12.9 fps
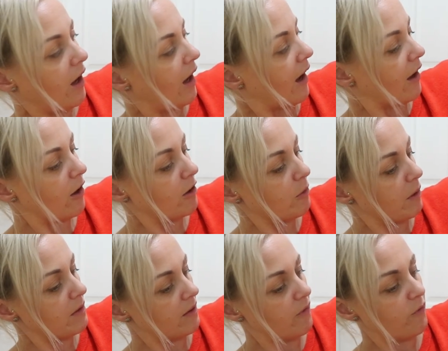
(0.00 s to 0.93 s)
I only
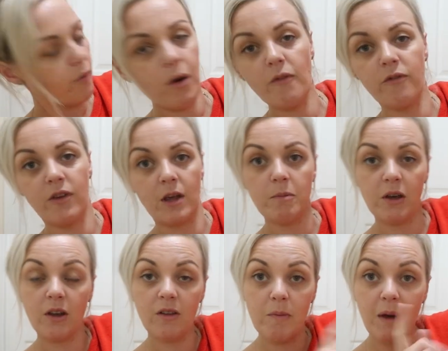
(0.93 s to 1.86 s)
went in for one thing
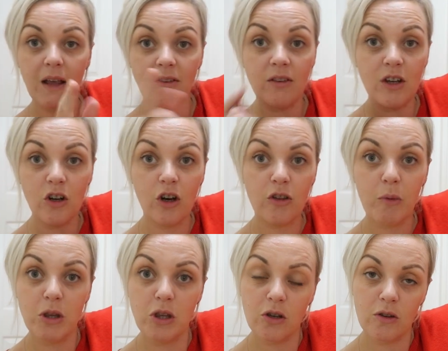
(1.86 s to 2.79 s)
because they basically know that
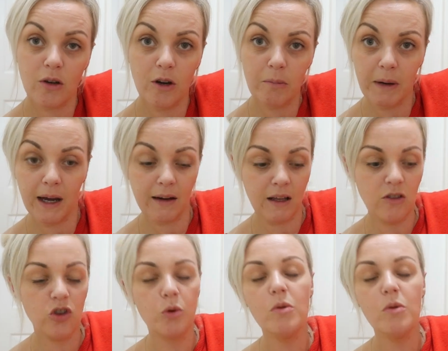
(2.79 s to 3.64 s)
when you go to HomeBargains,